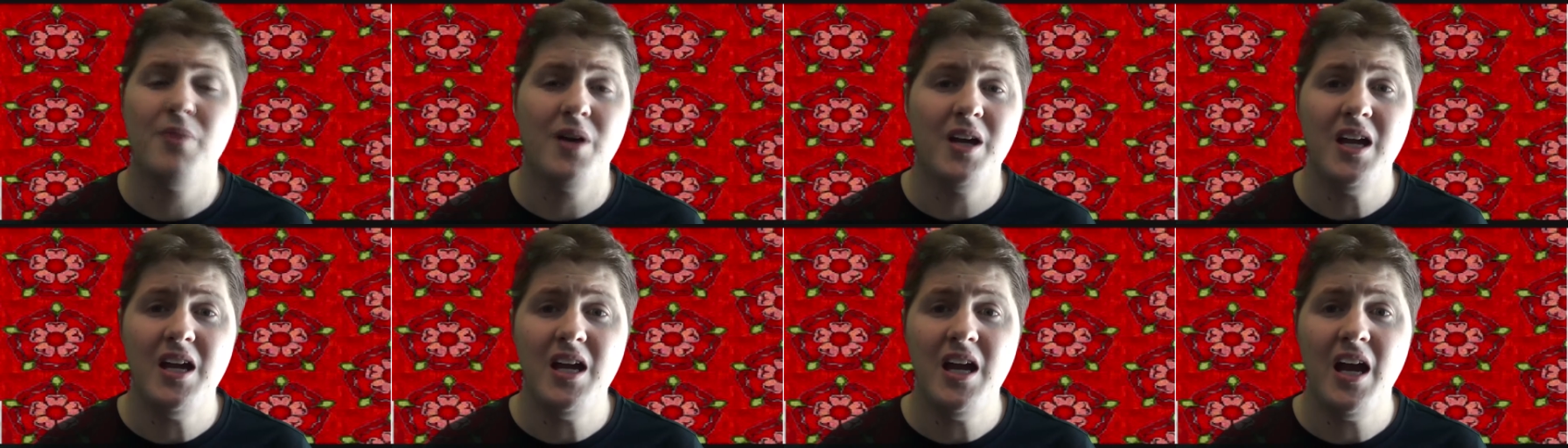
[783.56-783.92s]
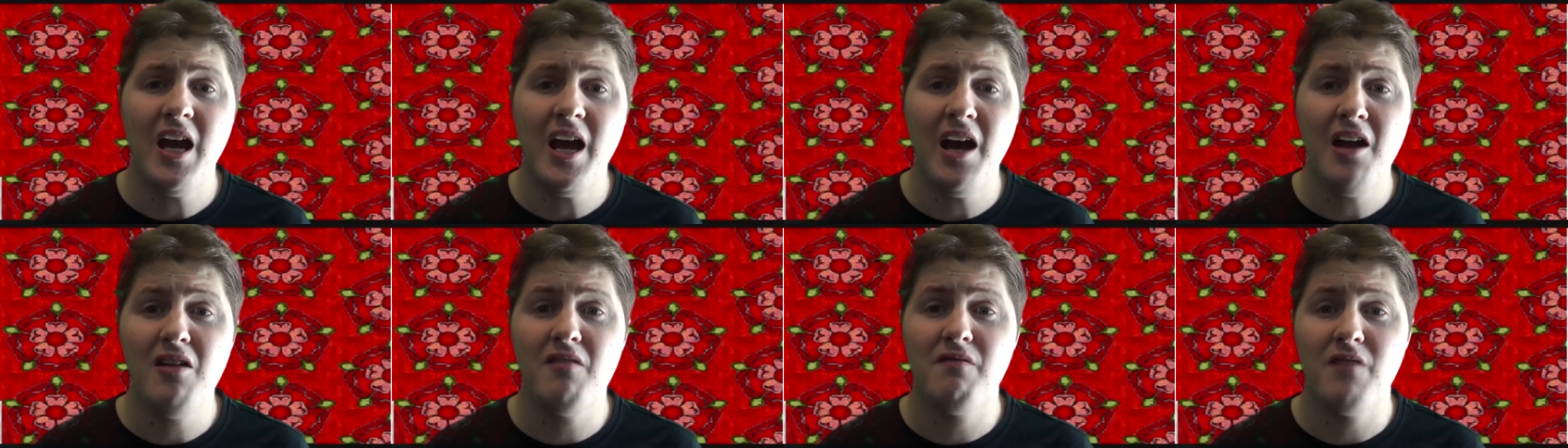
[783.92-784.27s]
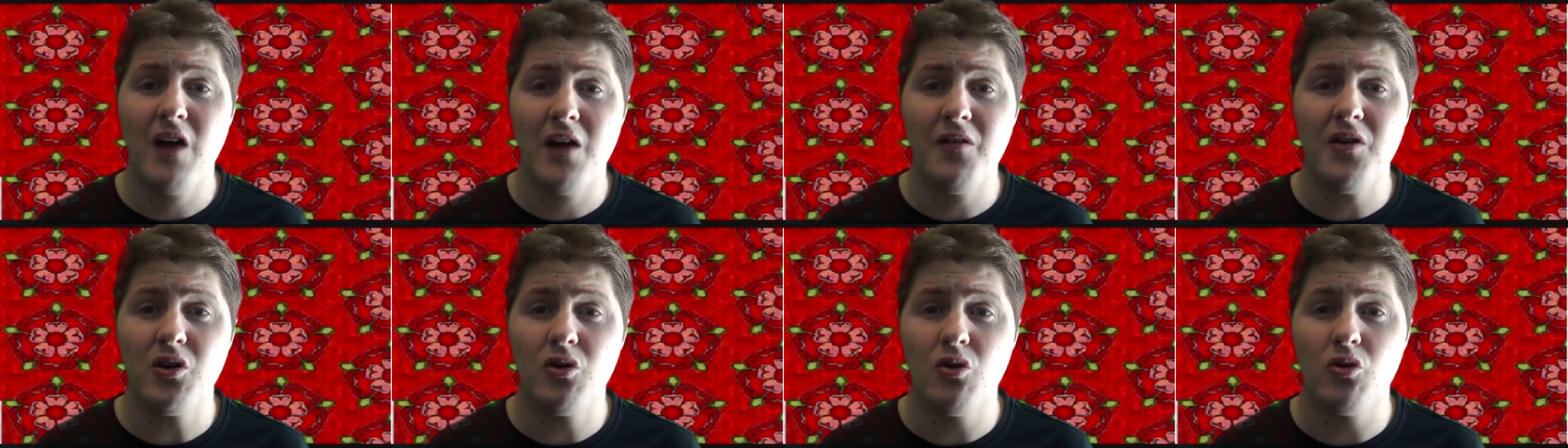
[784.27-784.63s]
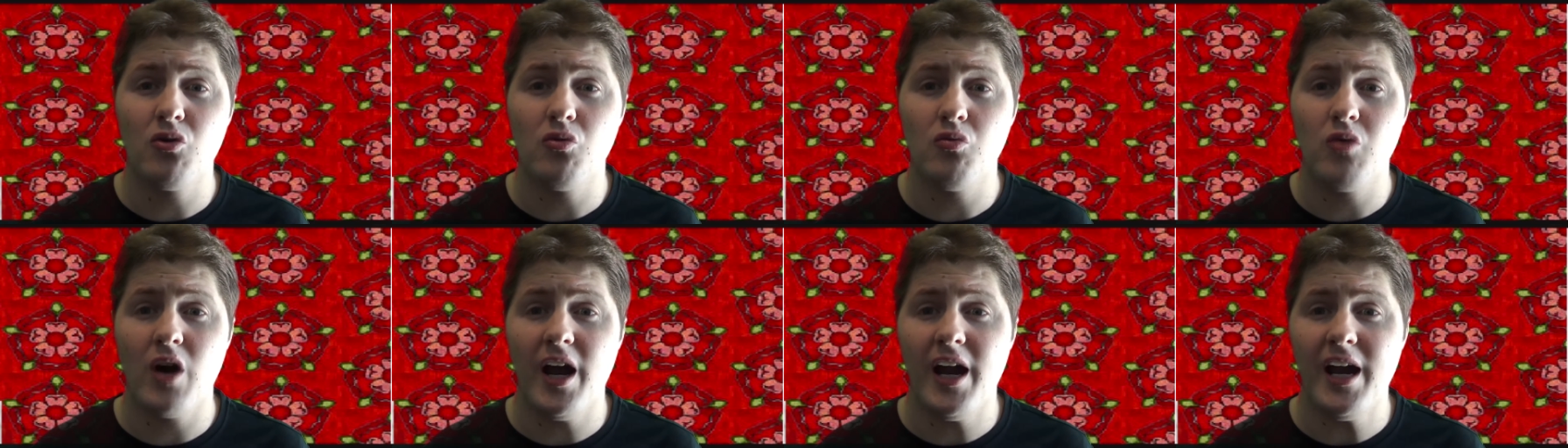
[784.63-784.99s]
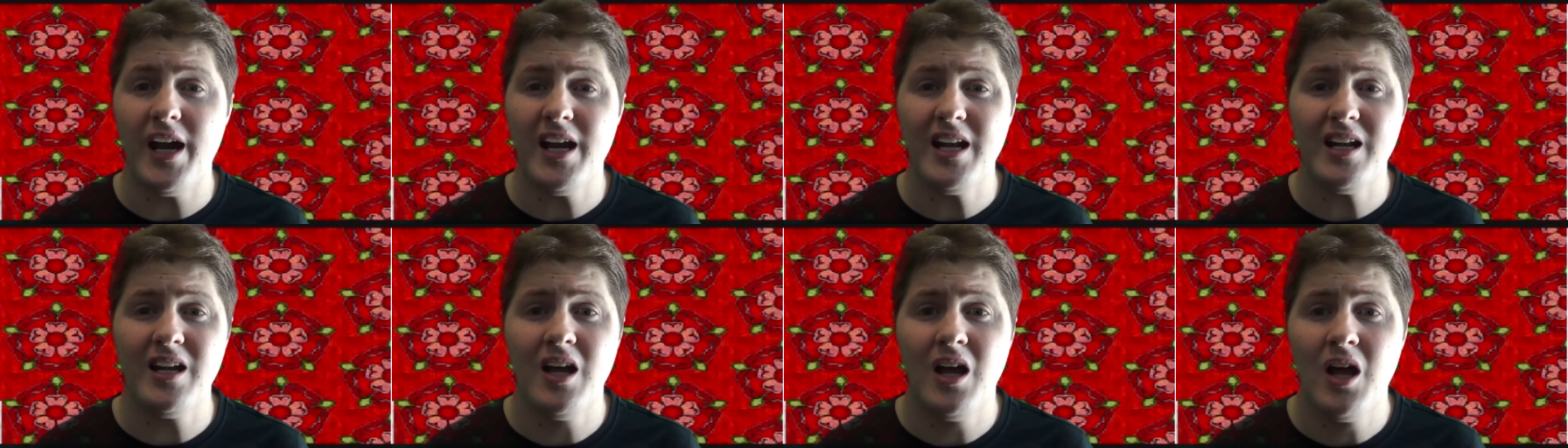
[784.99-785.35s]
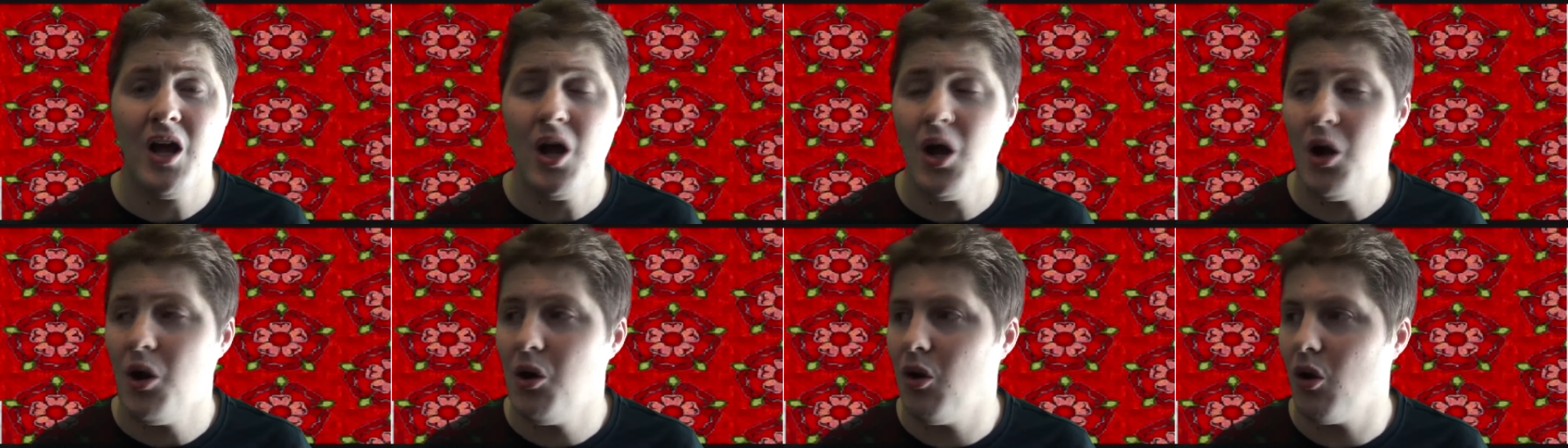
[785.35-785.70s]
But he had a very good reign,
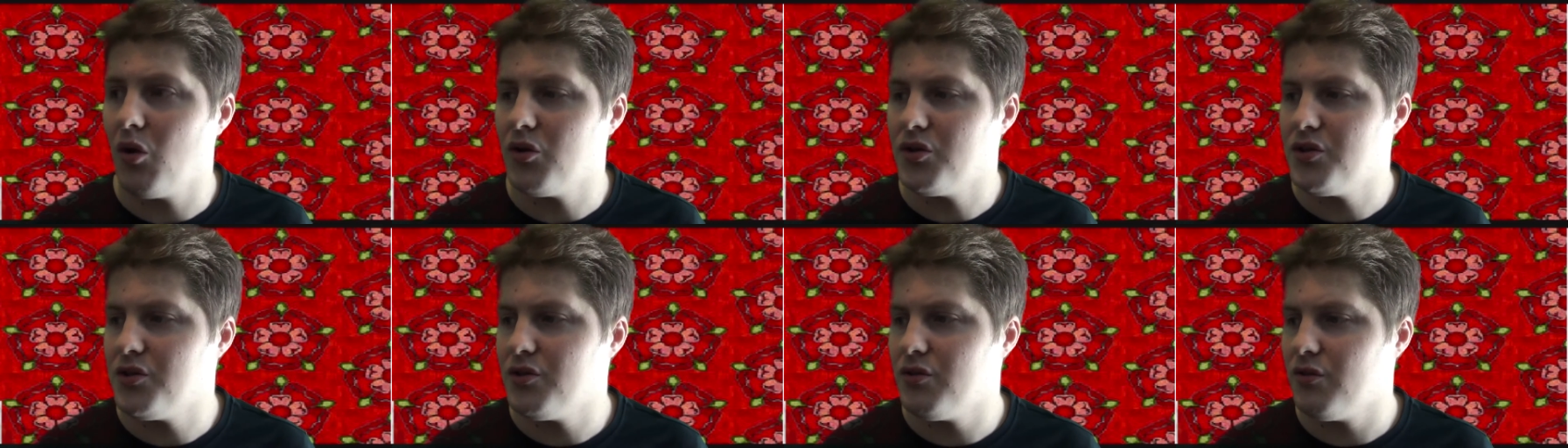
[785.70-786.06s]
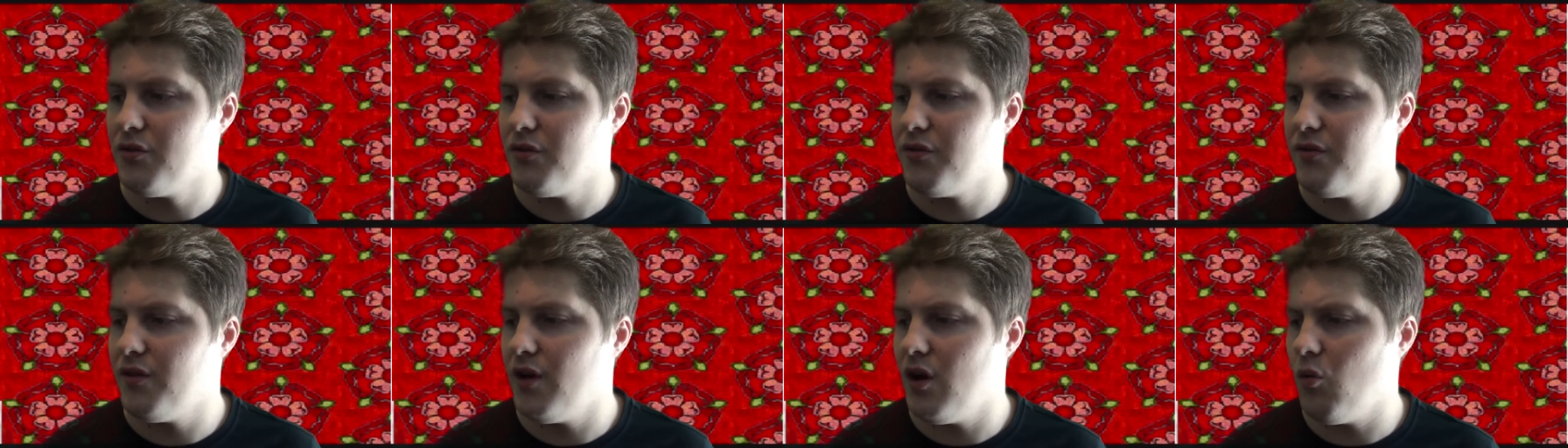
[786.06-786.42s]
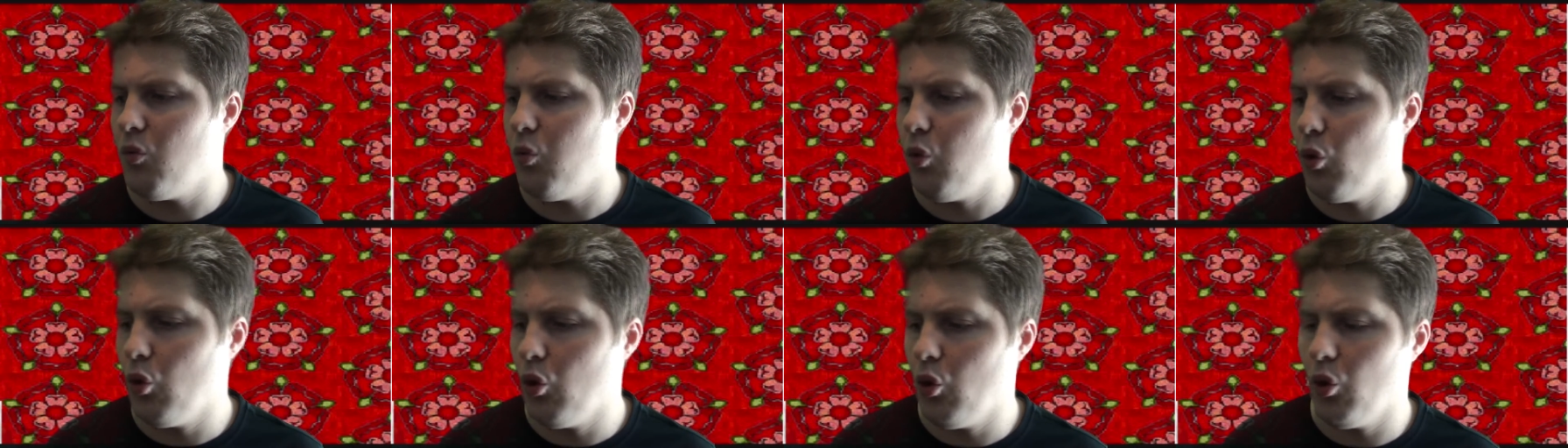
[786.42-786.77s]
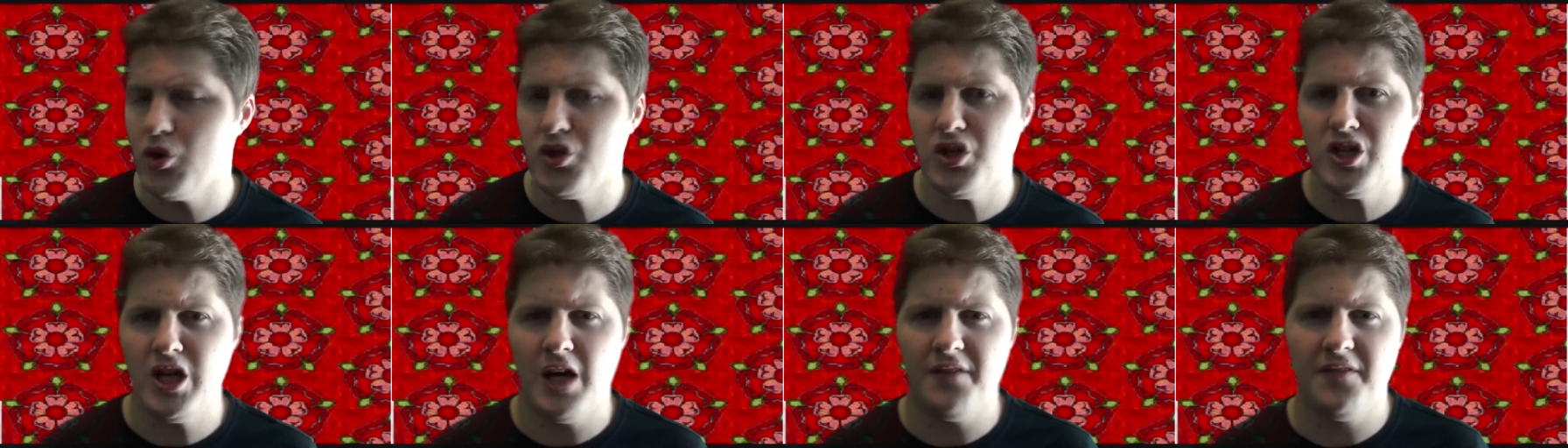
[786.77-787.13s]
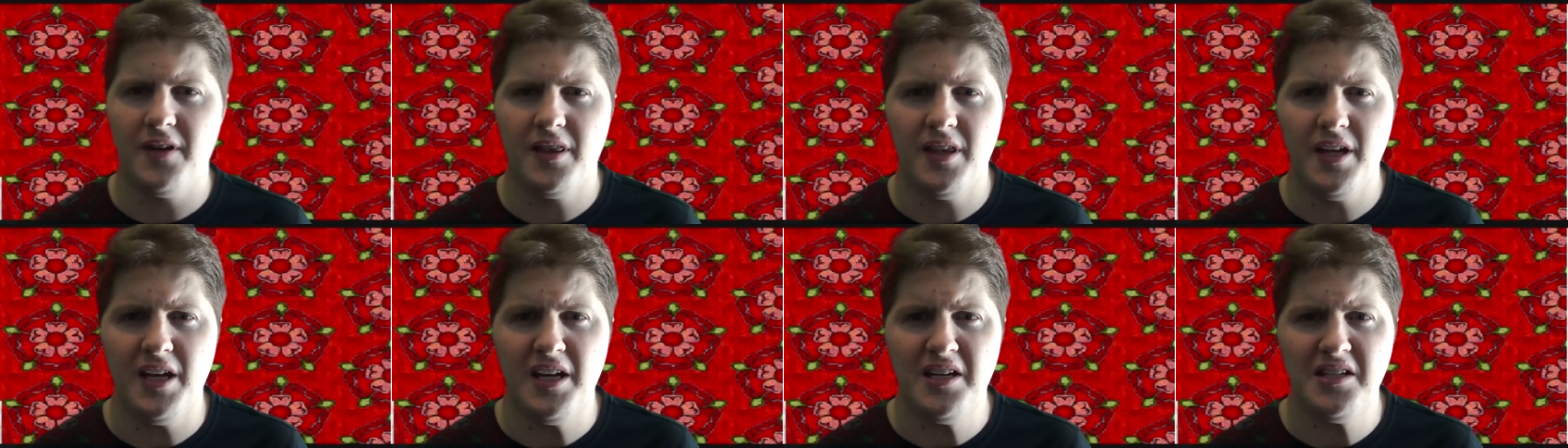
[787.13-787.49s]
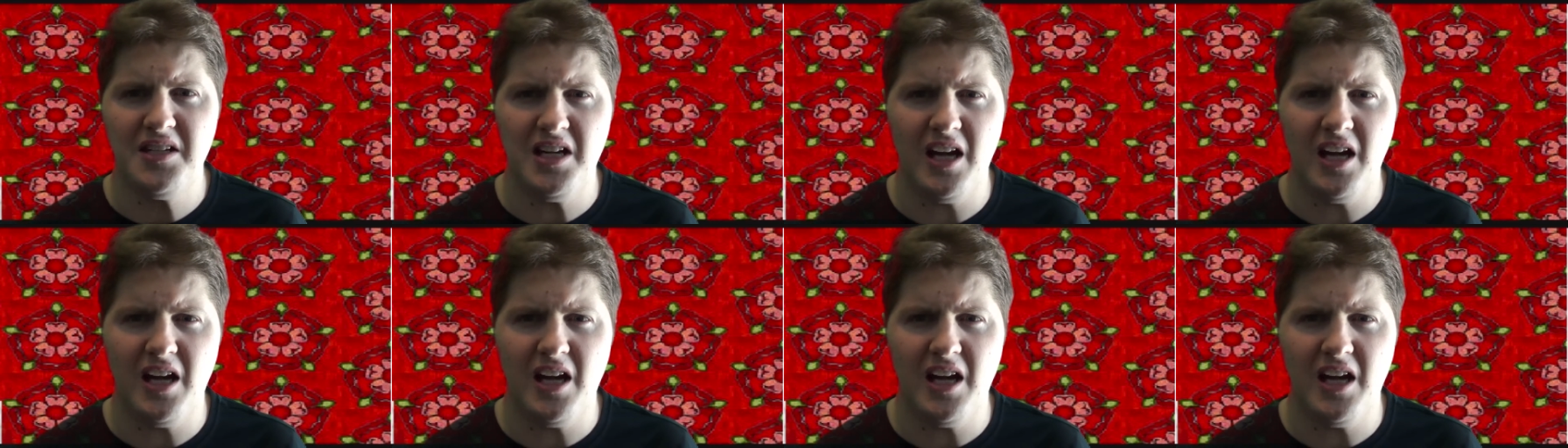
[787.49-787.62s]
lots of wars and other things.